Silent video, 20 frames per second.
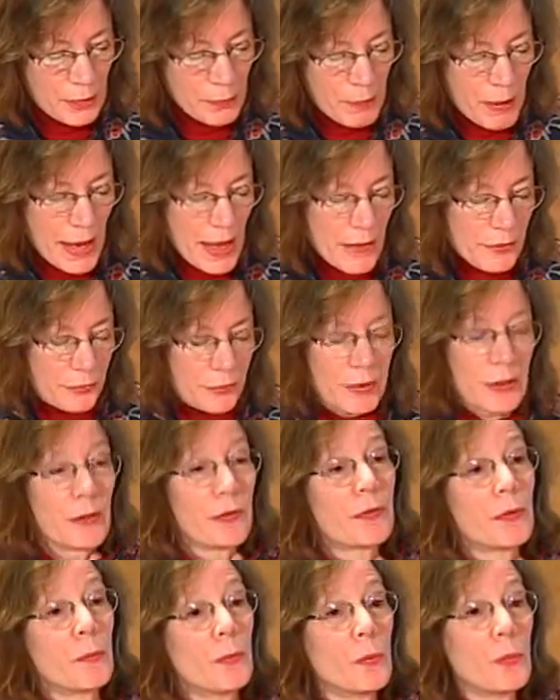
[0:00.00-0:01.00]
Passing
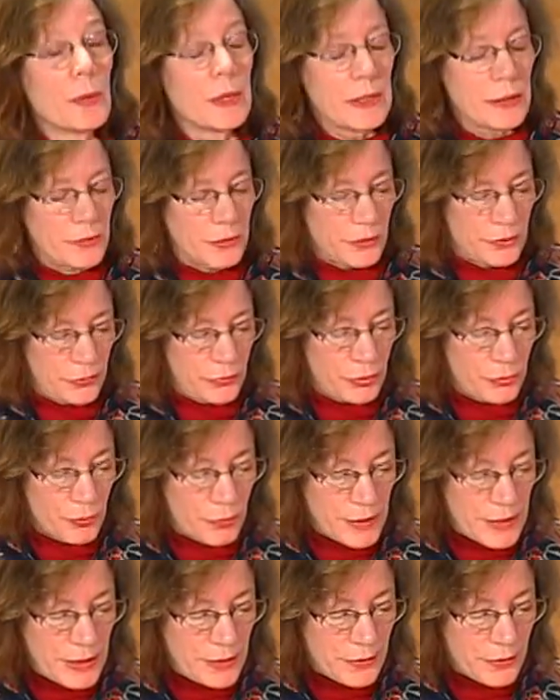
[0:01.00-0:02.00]
from reader to
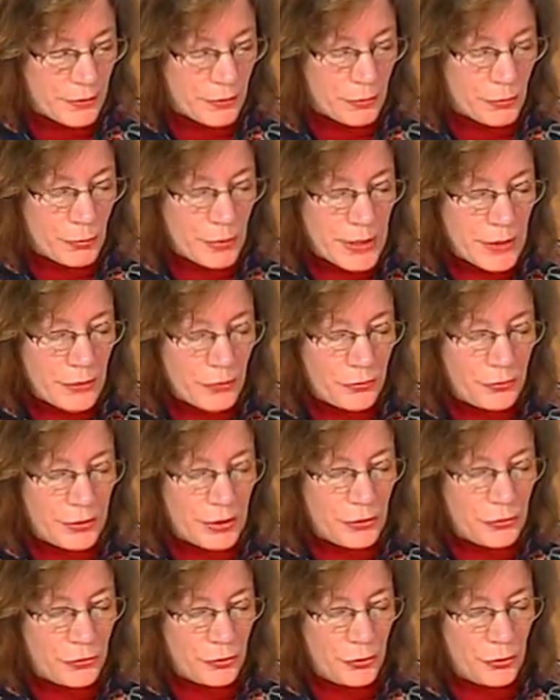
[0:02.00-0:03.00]
reader, readers
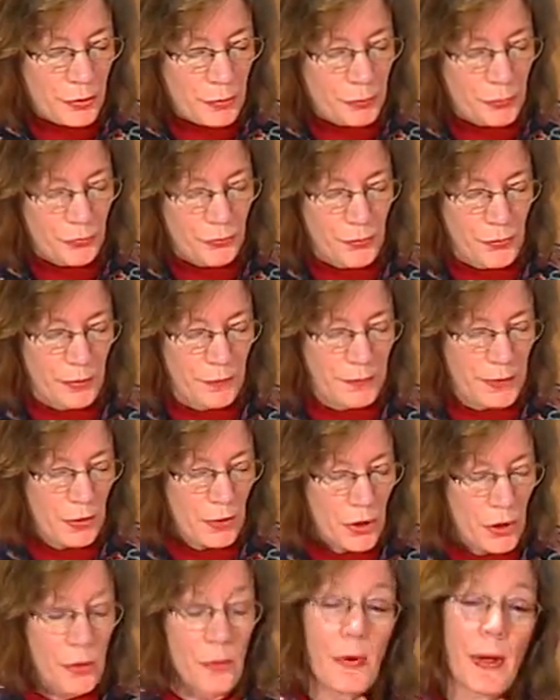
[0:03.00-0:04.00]
in turn performed
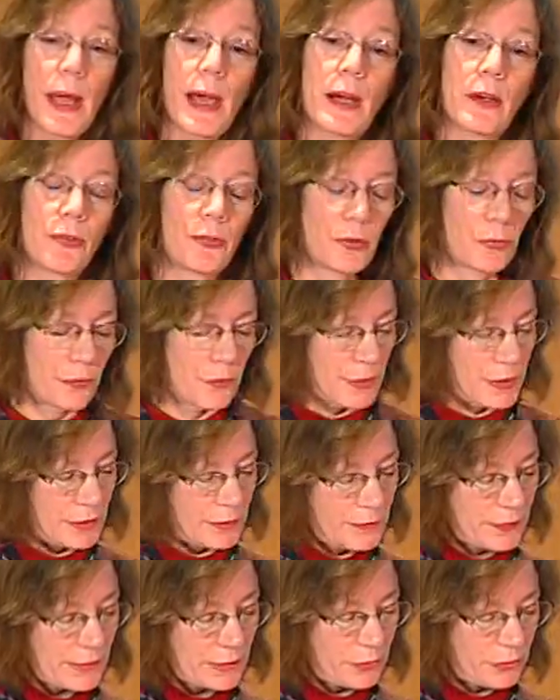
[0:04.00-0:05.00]
their own acts of
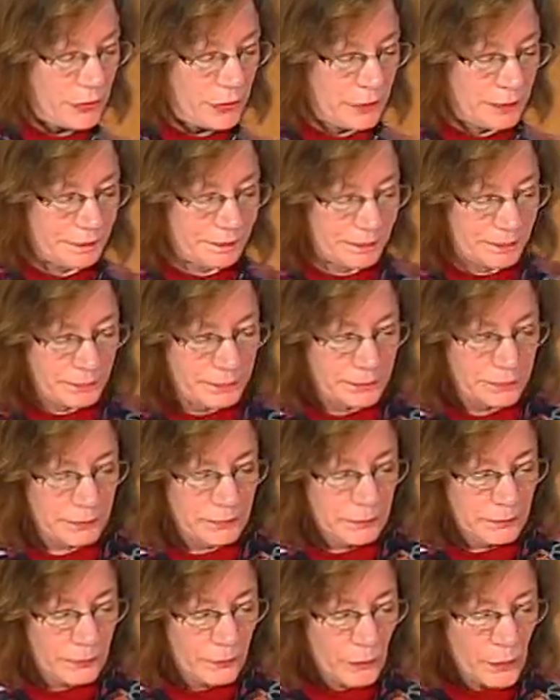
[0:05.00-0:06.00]
reinvention,
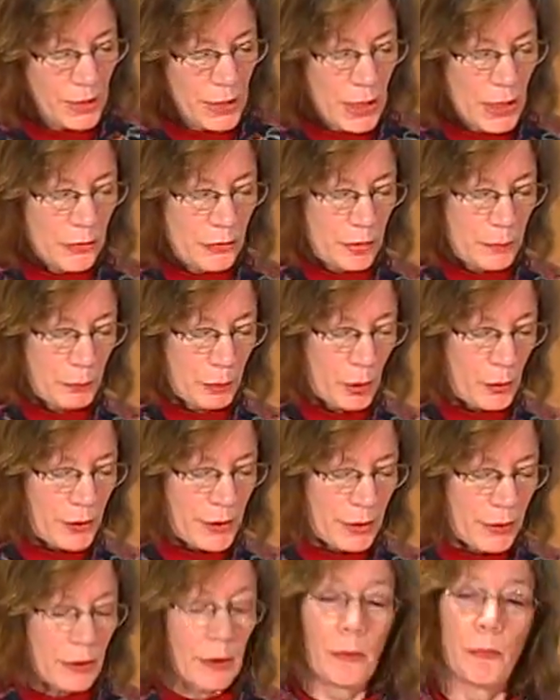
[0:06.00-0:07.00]

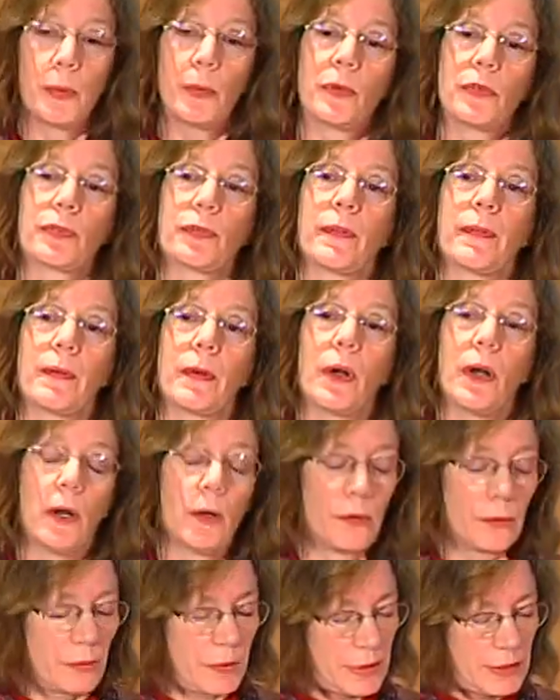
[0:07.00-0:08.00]
deploying Humboldt for their
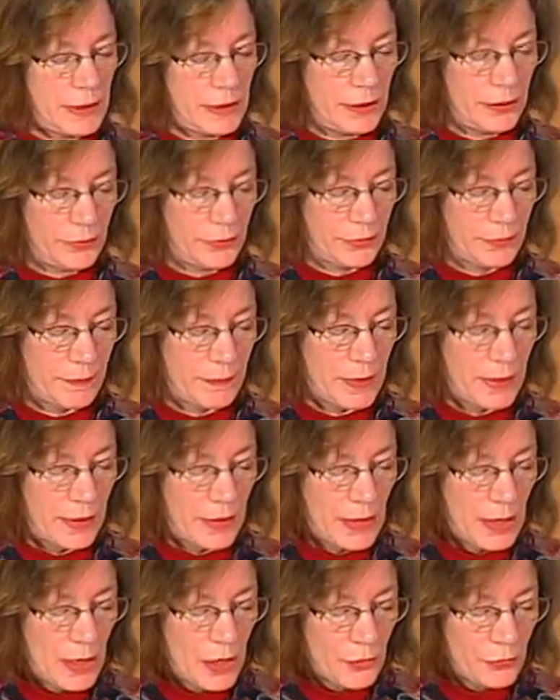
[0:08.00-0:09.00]
own needs,
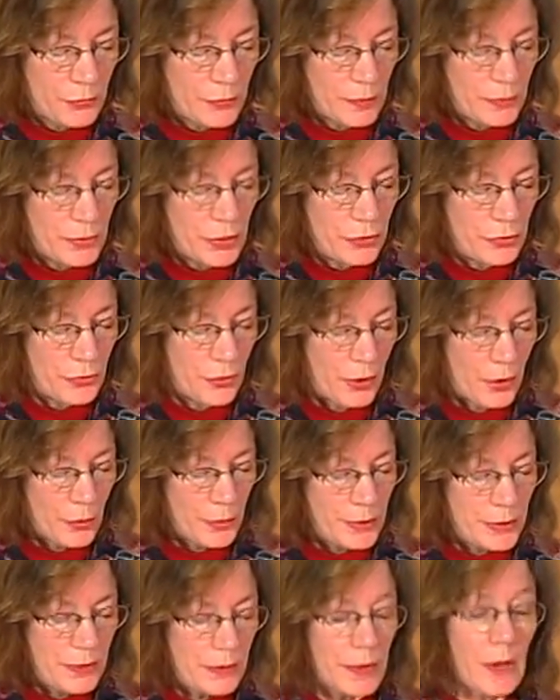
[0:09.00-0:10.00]
from
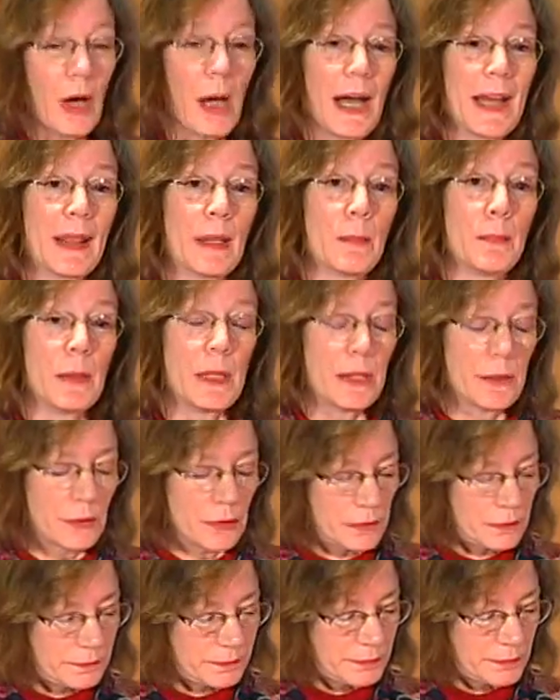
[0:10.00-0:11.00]
Darwin on the
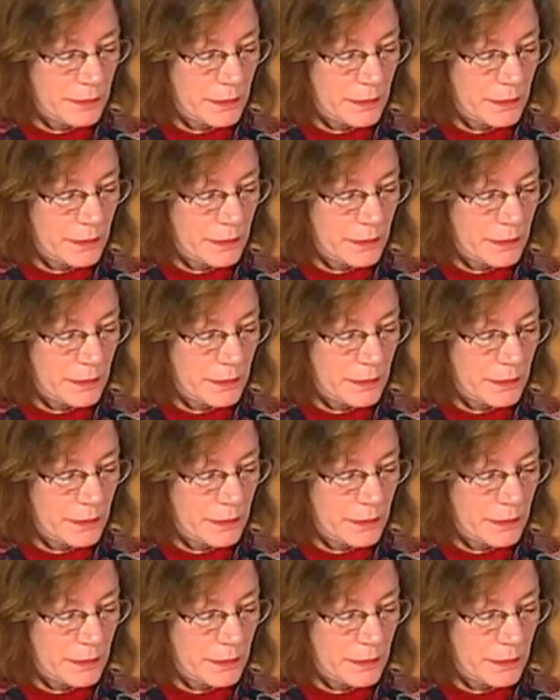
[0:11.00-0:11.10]
Beagle